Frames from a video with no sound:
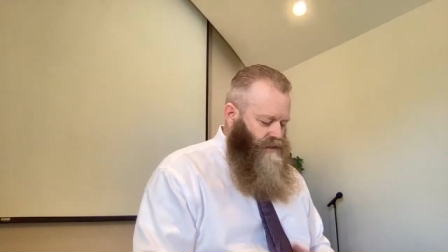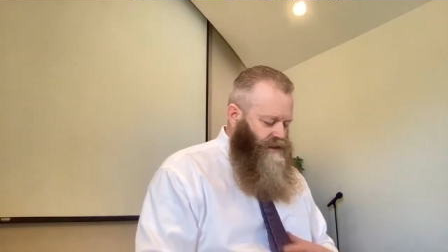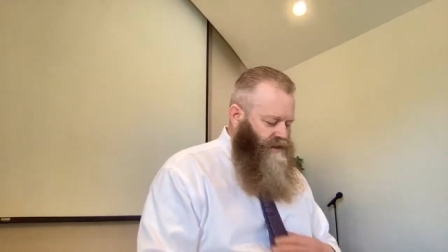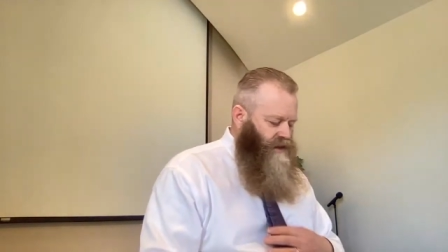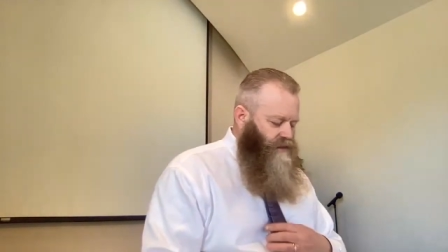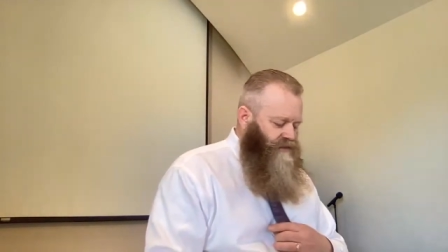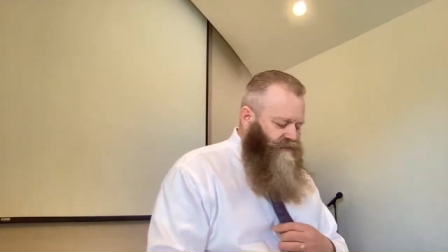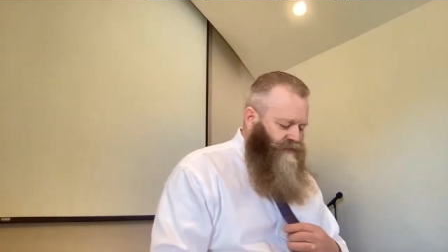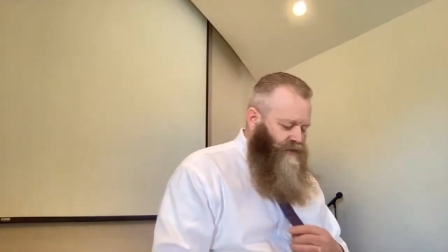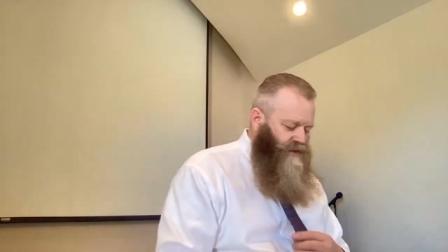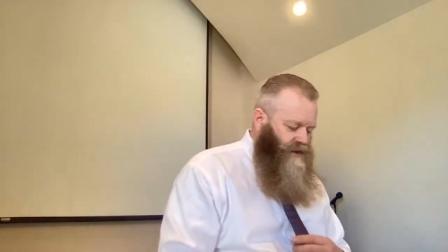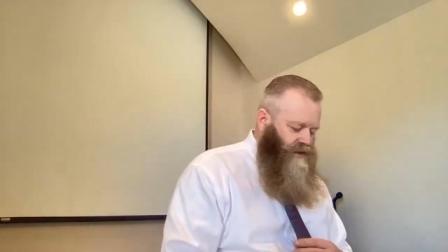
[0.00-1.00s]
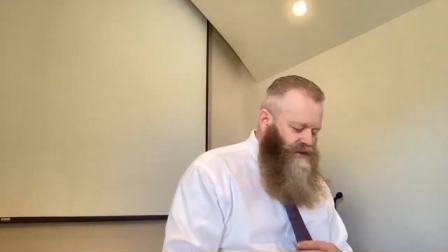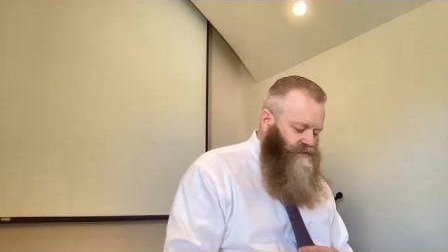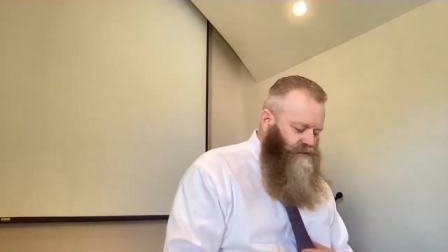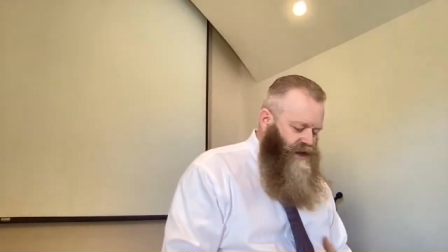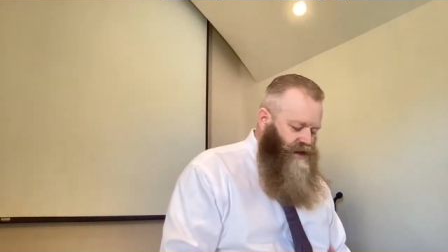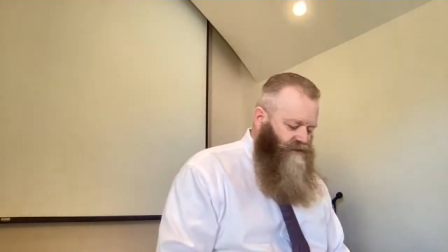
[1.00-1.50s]
That's not what foreknowledge
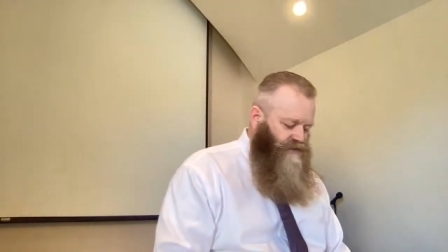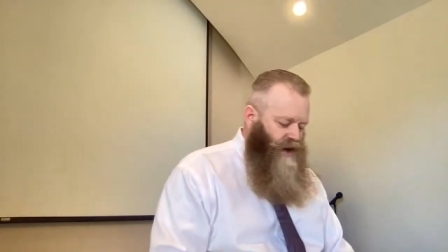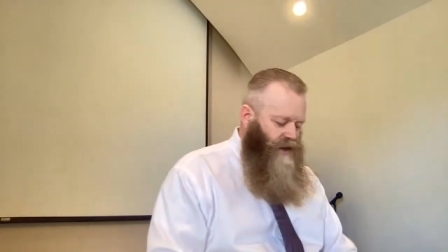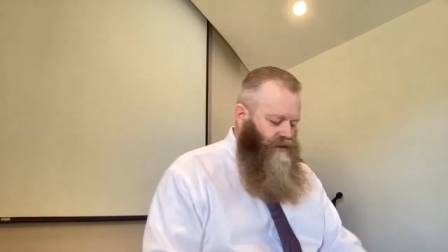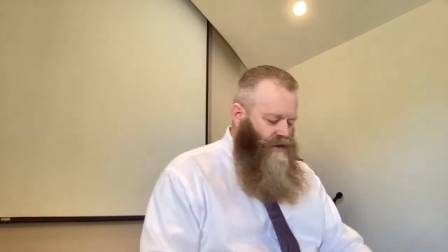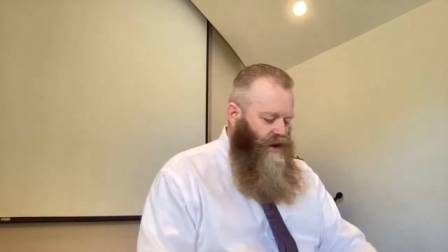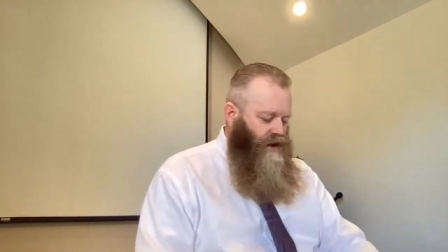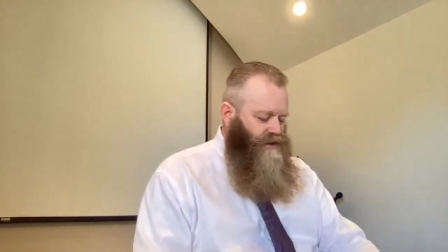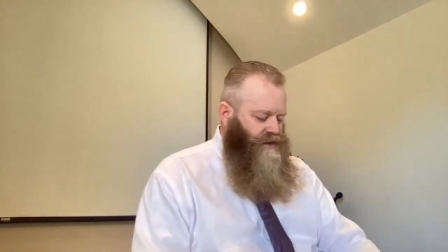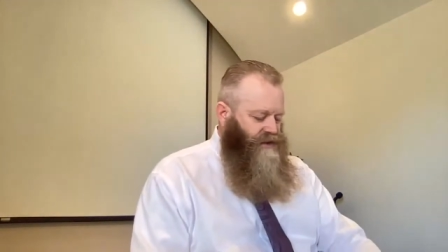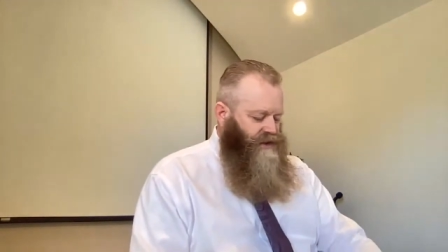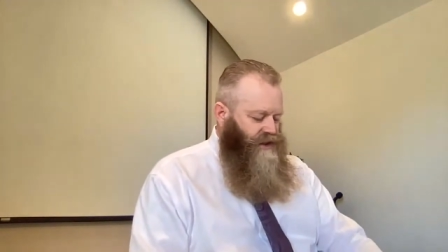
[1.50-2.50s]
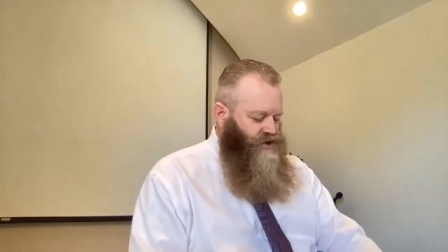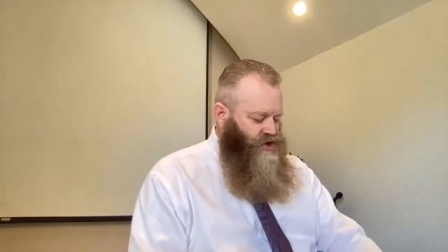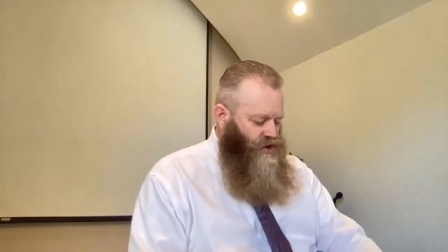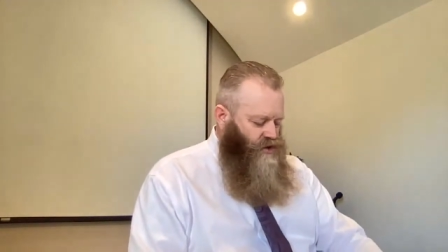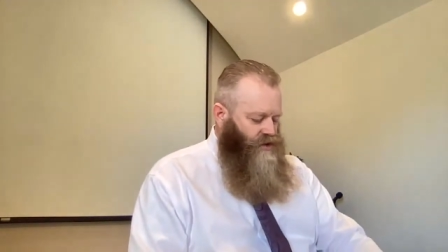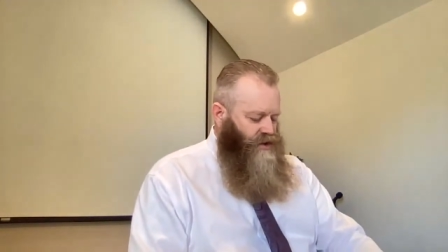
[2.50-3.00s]
means. Rather, God's
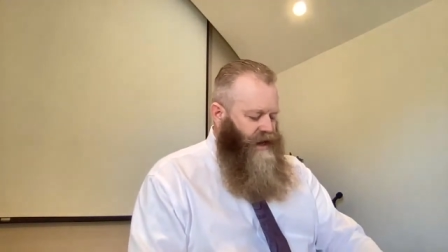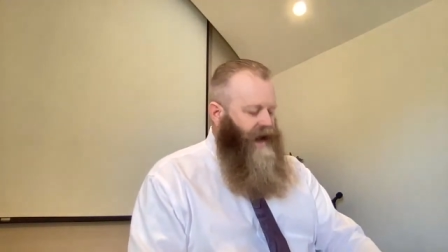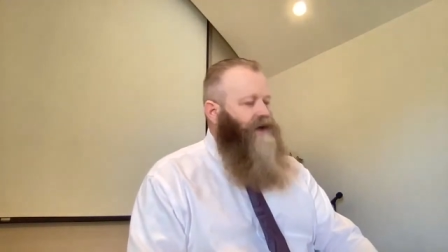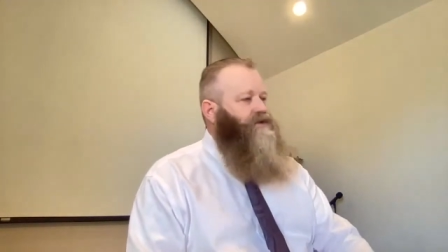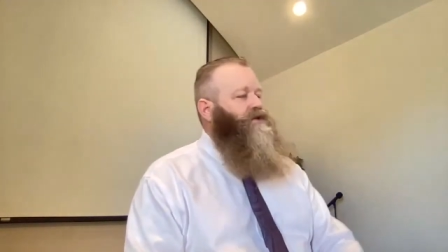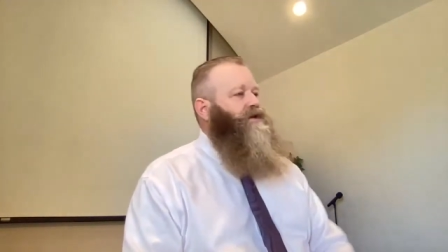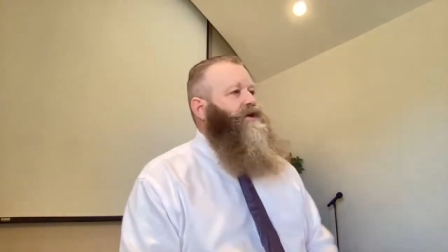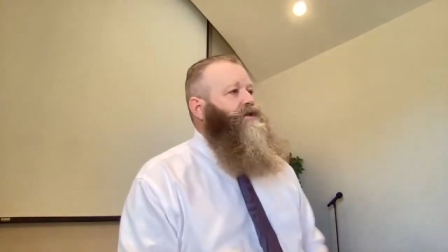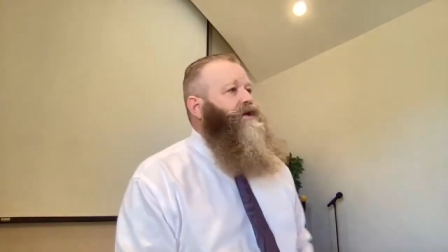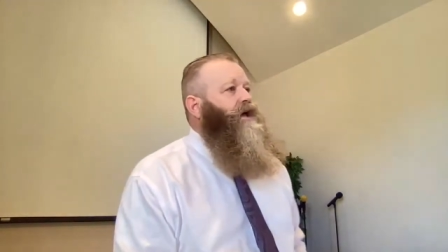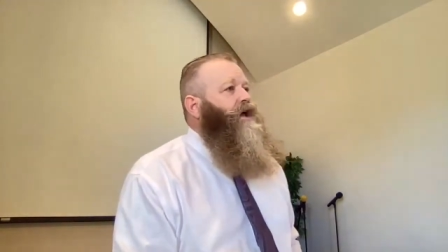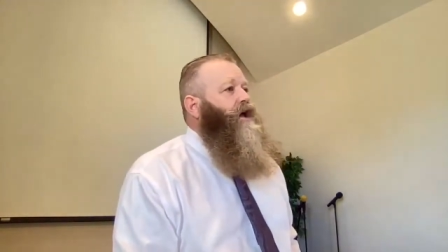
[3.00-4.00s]
eternal counsel, his